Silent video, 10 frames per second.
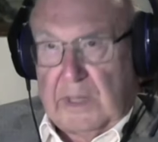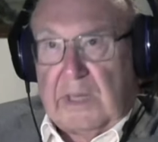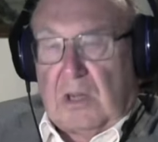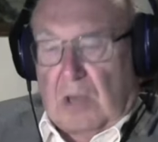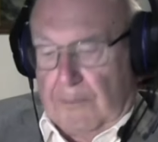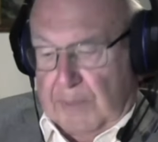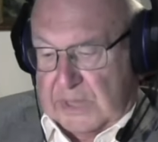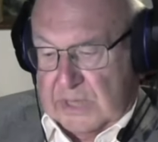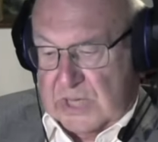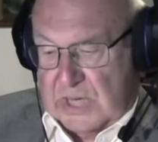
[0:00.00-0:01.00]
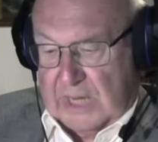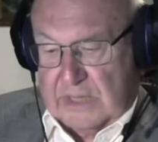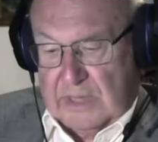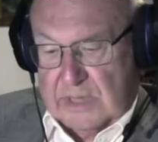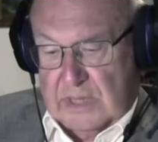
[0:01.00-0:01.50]
in competence
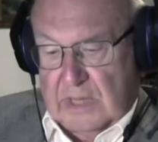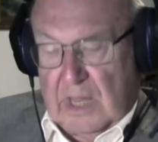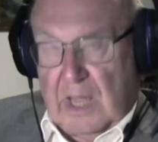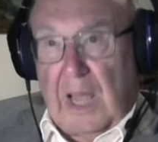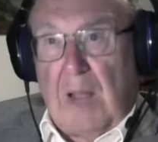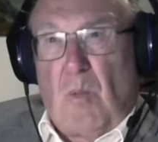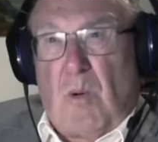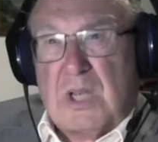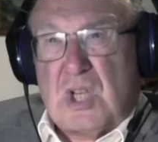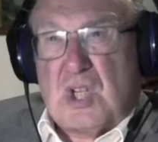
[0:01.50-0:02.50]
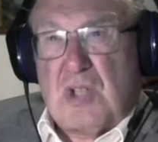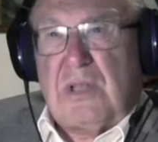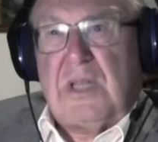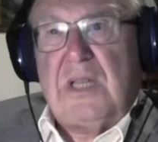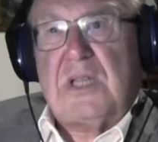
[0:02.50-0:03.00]
centers. And what
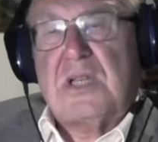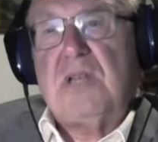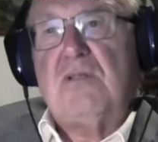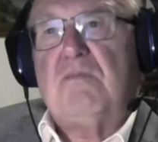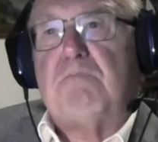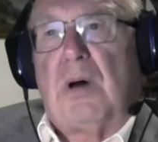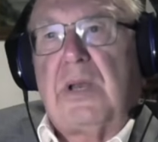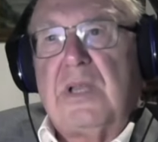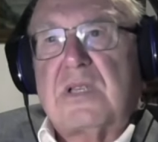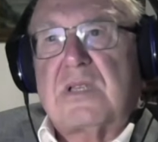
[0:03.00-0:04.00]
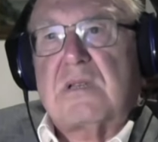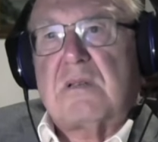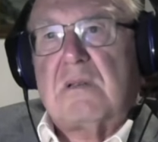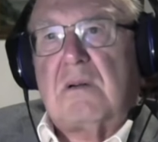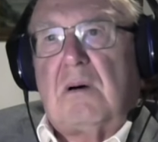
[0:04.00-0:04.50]
should these new
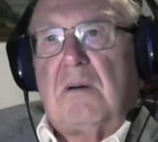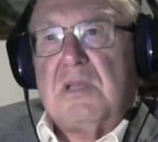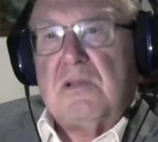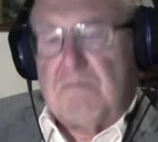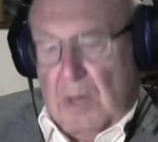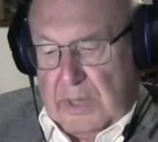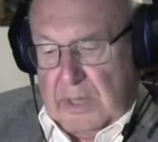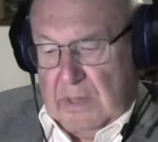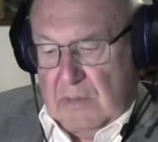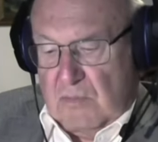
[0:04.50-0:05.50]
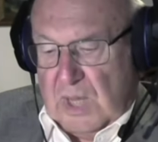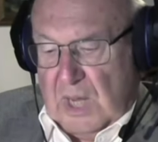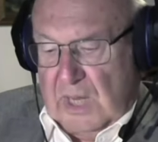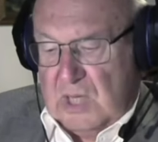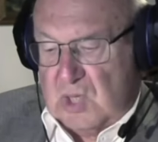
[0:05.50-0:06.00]
bodies or new body
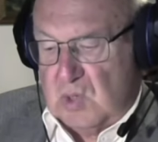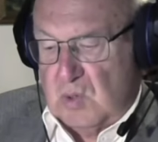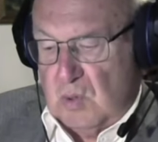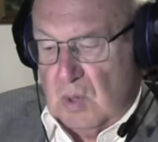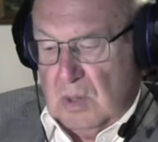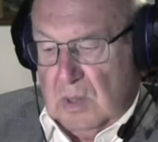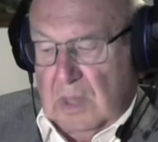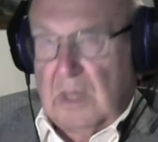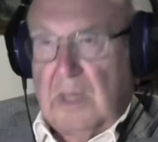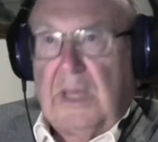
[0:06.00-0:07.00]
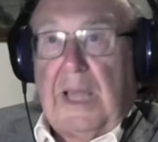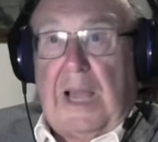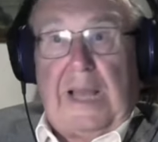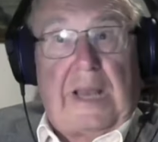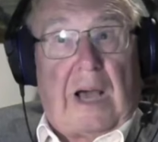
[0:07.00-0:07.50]
really do?
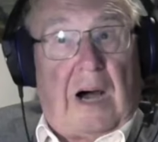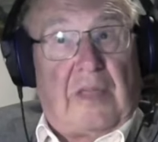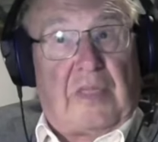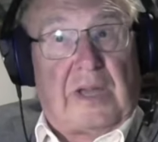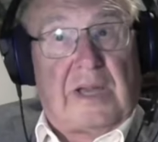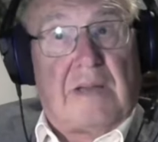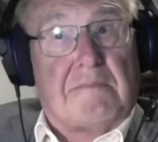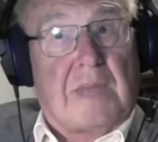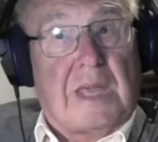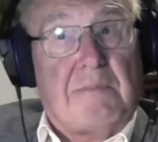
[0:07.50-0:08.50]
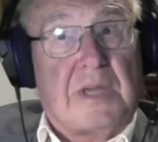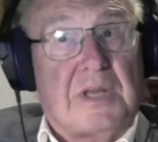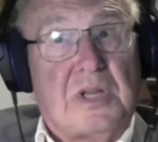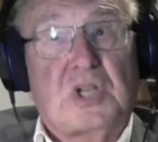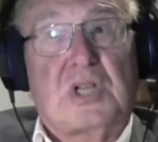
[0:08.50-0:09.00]
And are there
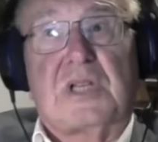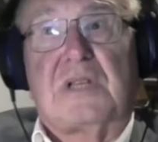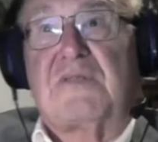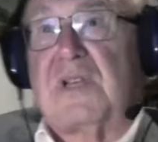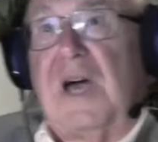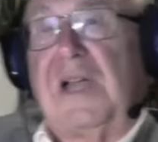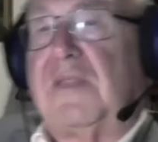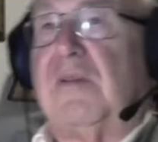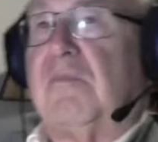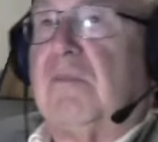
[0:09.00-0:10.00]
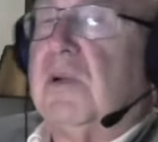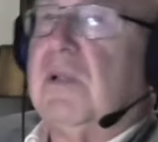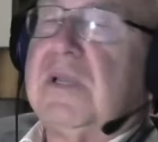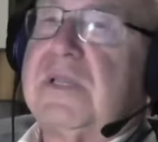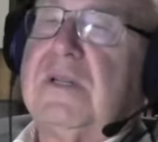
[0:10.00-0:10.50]
maybe initiatives like the
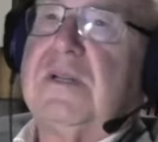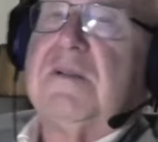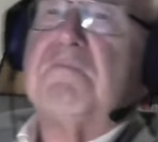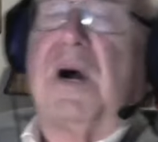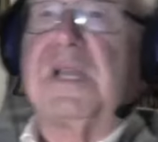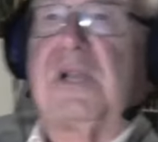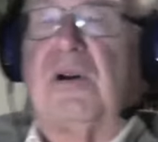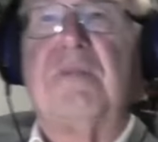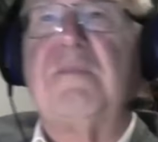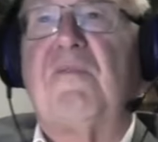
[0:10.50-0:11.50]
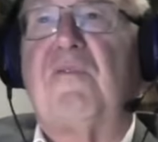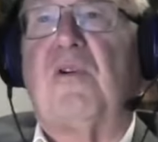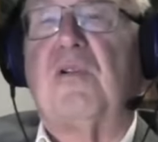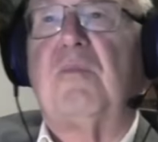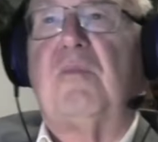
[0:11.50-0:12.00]
World Bioeconomy
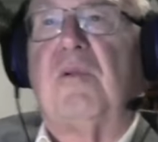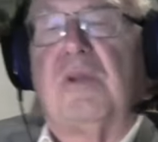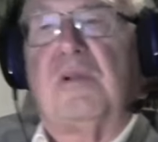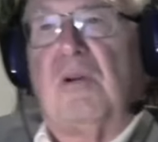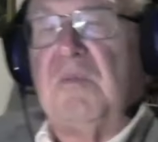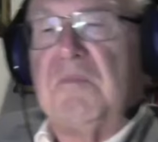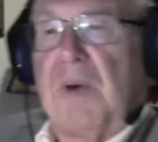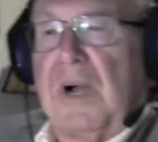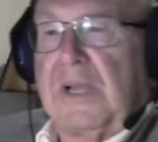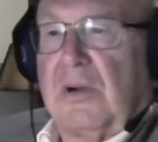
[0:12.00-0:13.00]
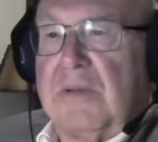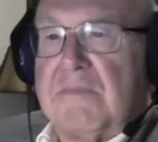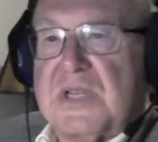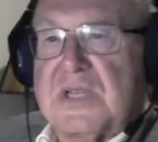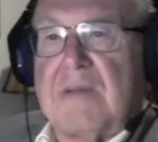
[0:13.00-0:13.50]
Forum or the Global
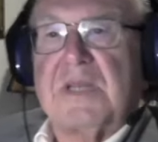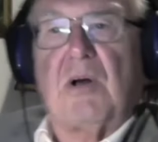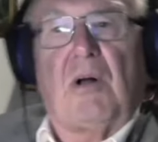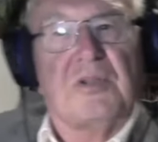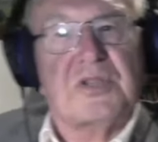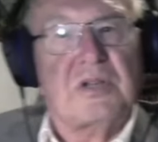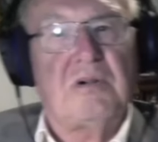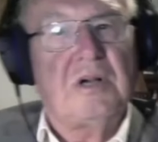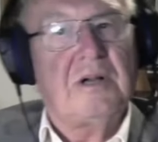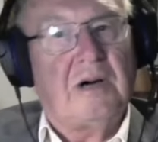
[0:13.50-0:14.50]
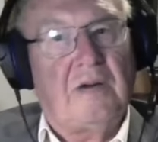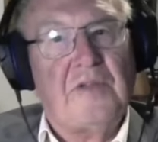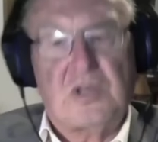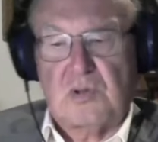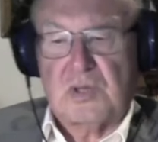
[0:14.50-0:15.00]
Bioeconomy Summit also
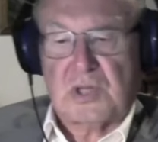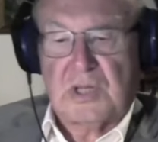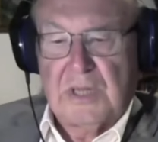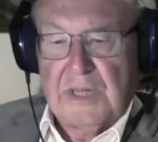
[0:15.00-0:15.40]
of interest?